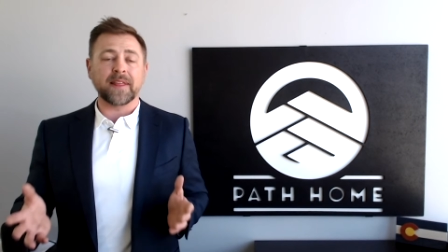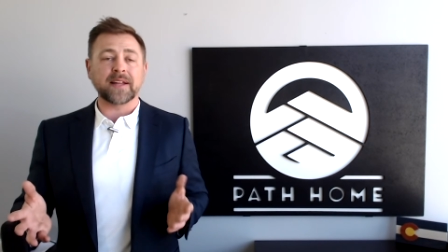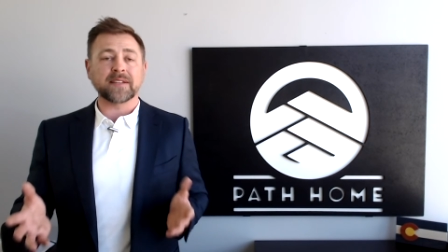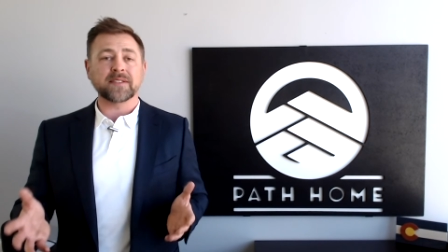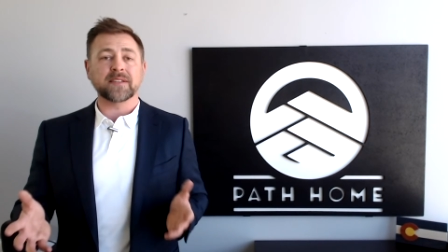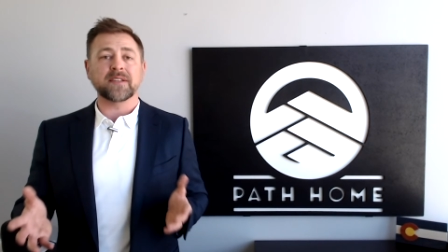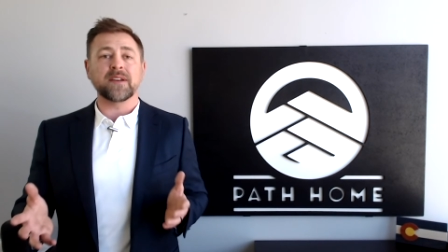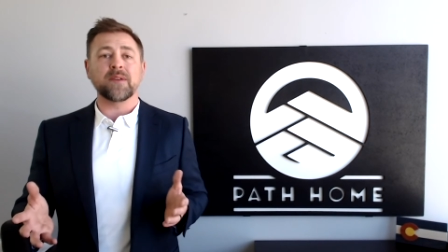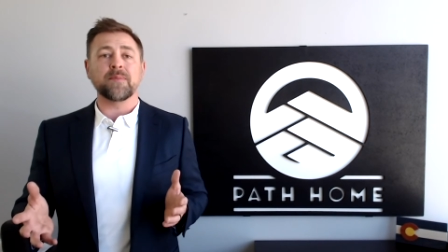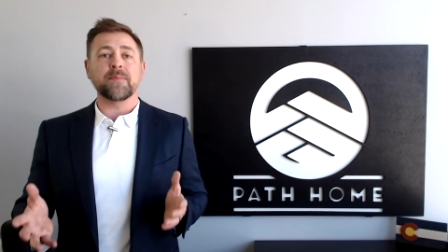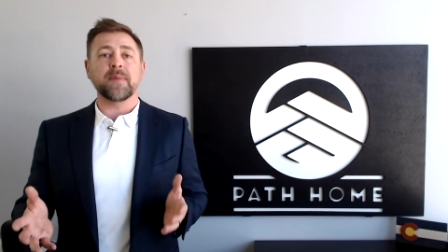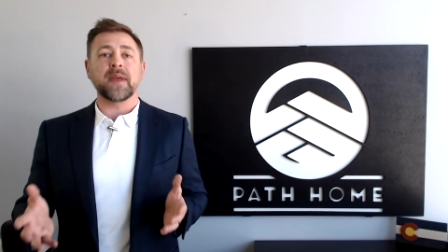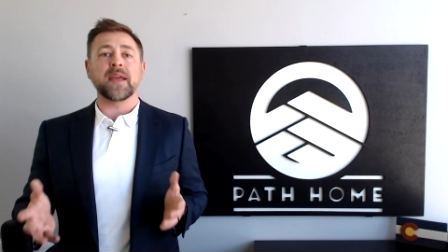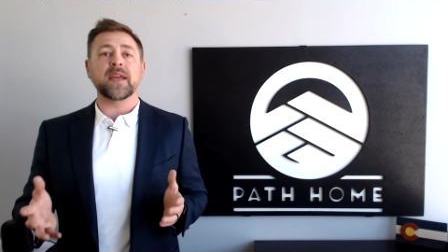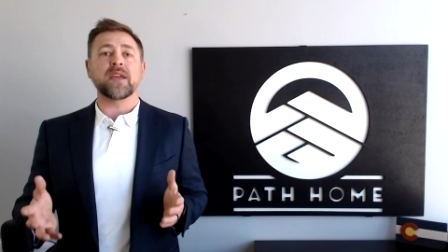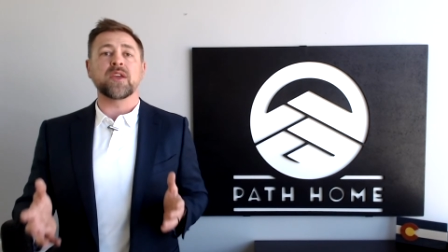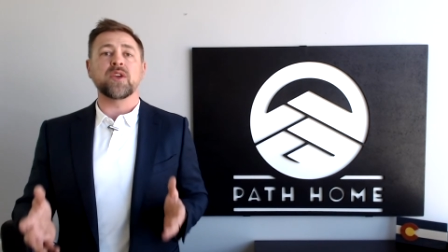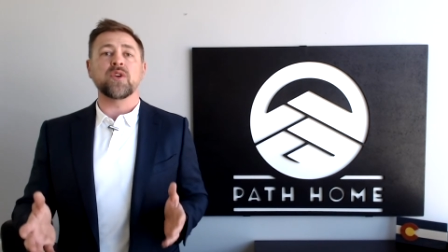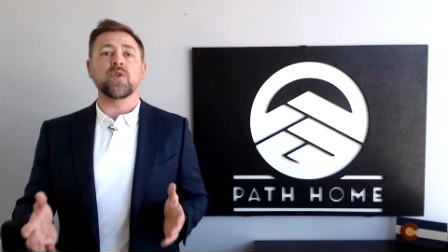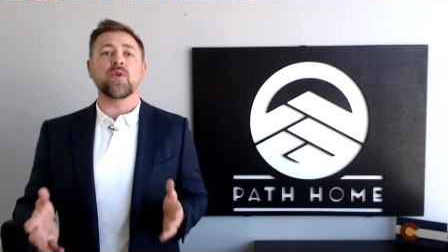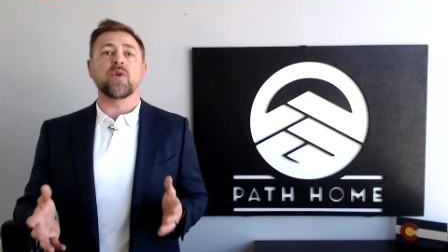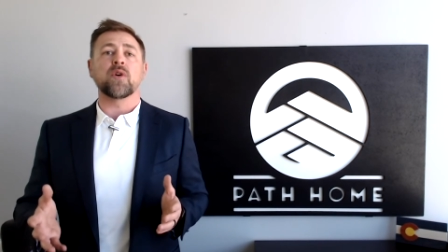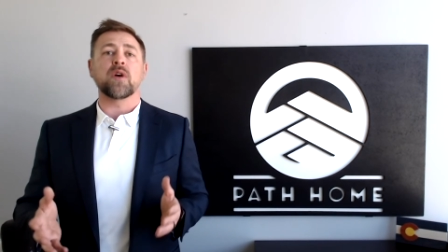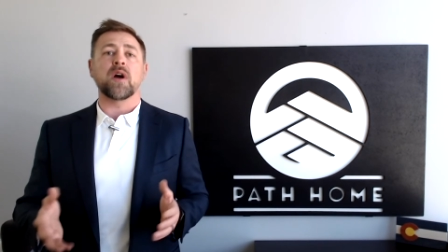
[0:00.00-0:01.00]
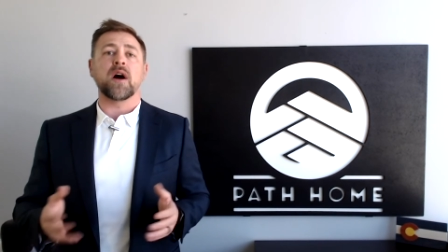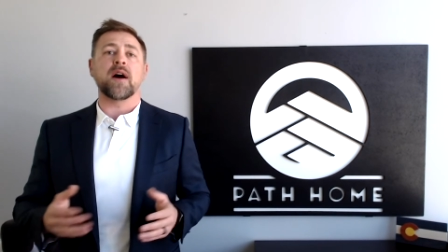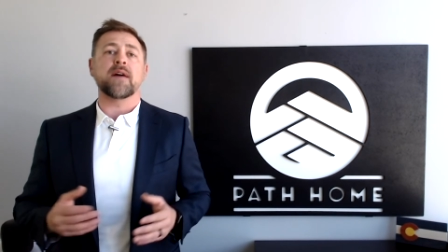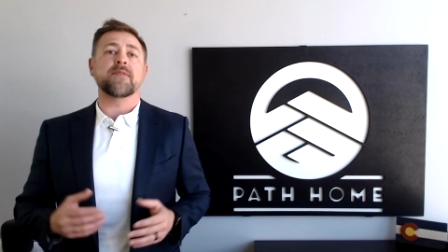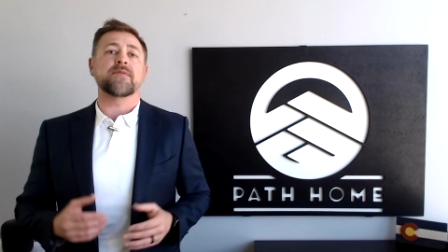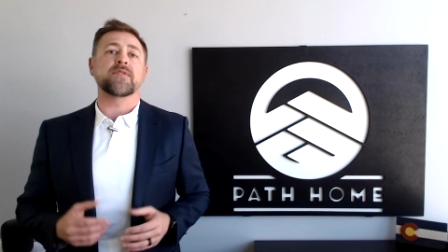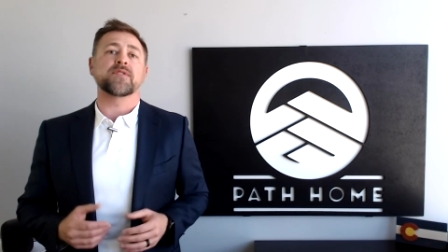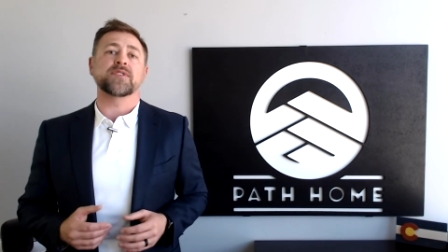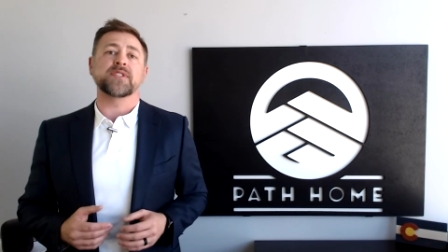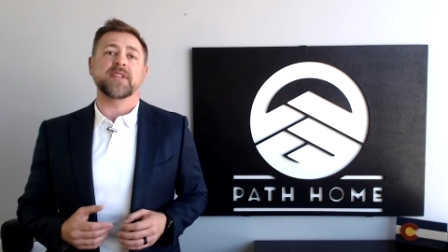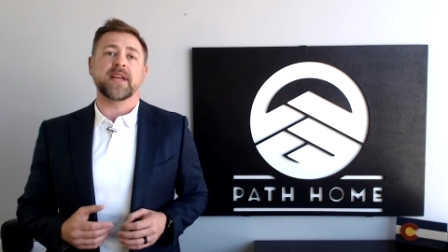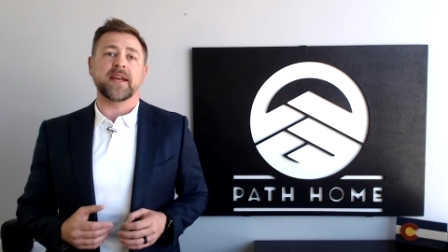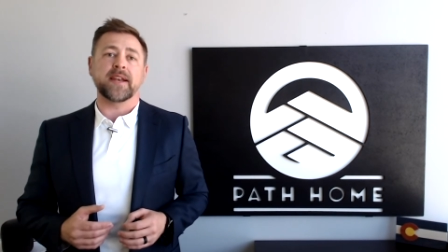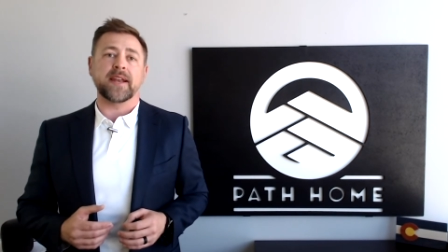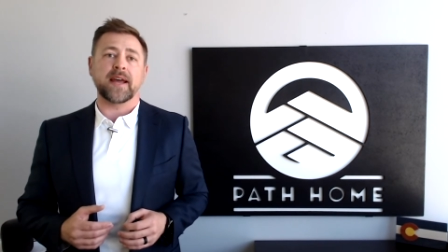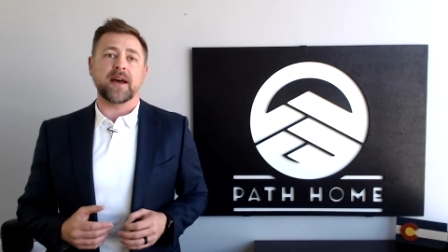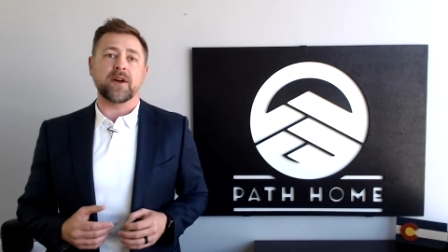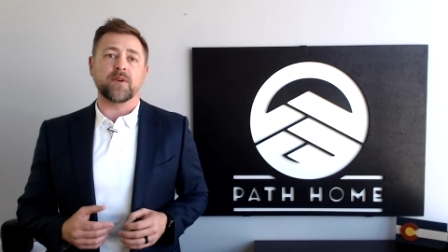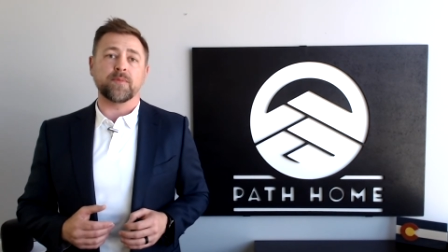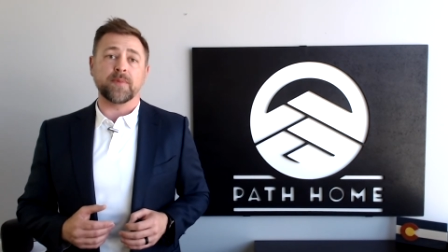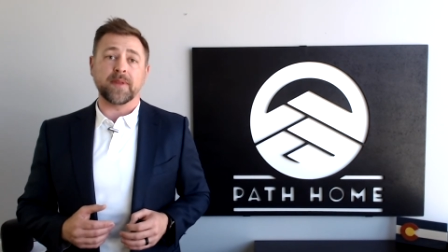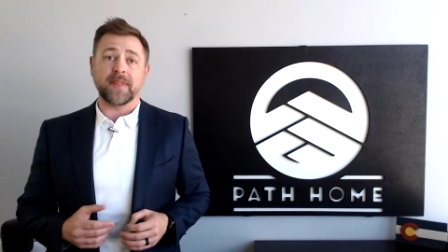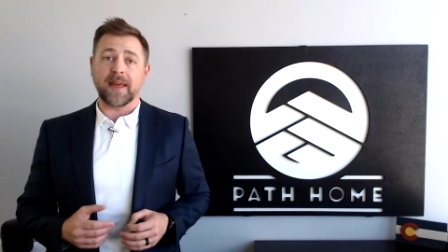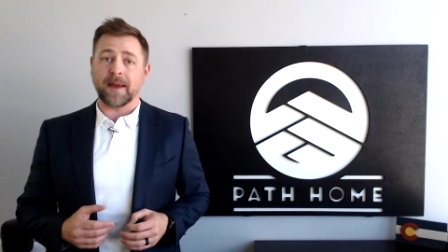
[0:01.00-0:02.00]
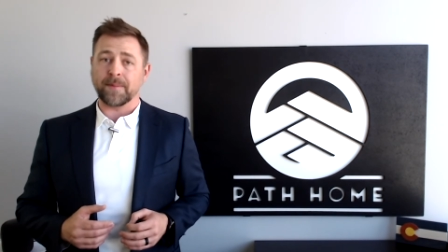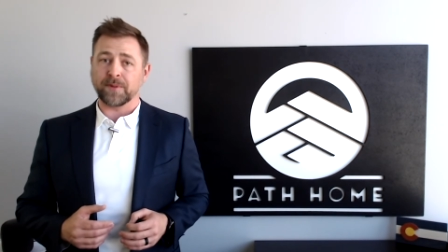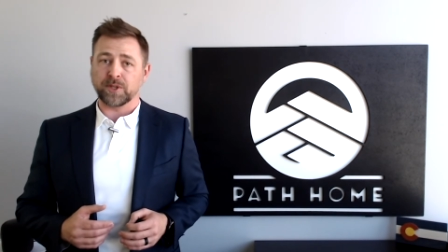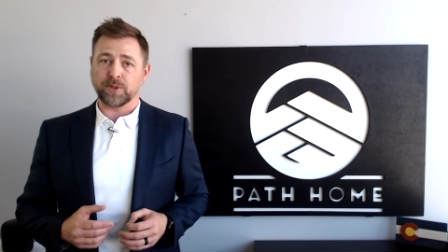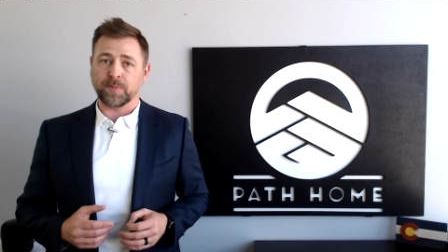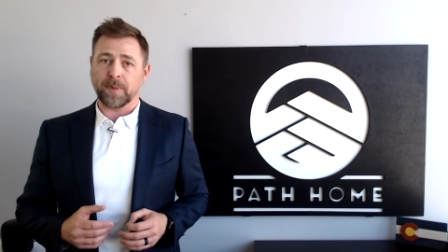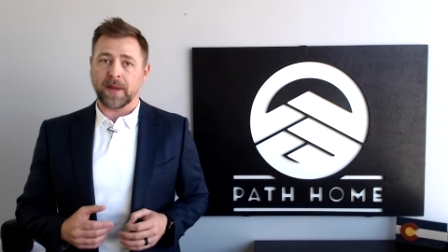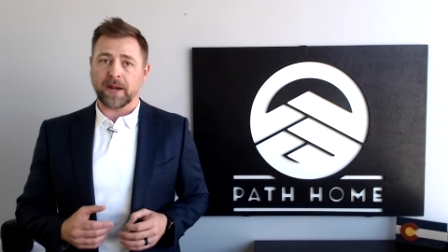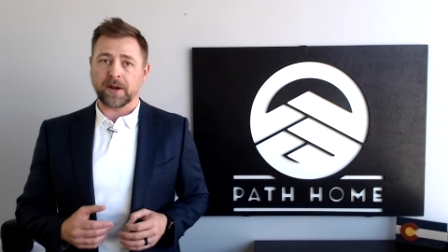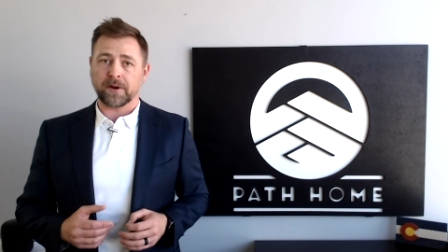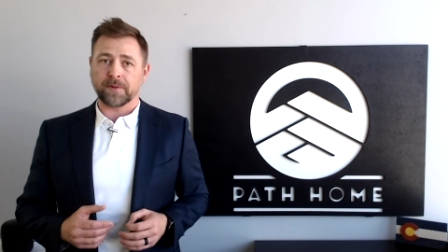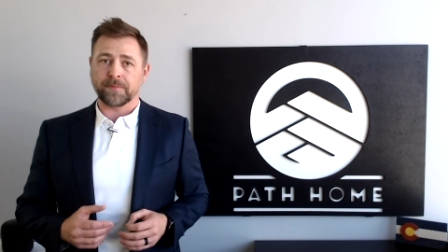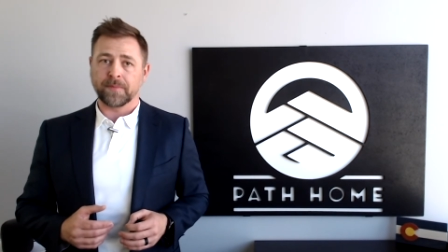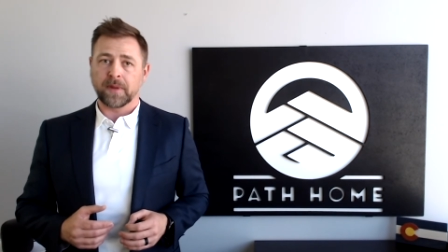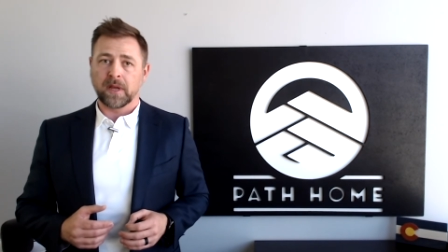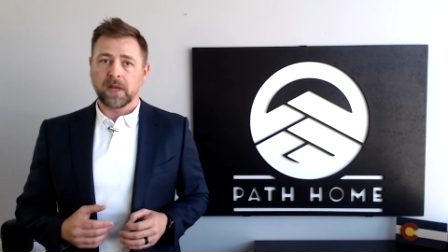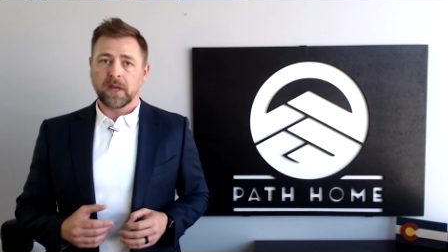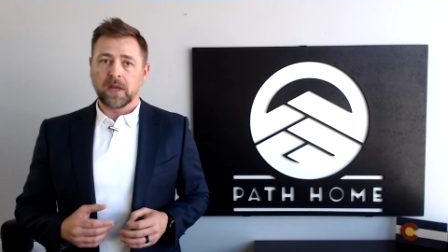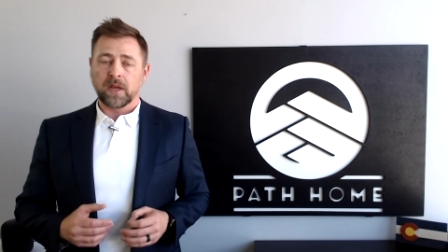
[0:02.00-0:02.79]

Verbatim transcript: that's going to make your offer stand out and be that much better.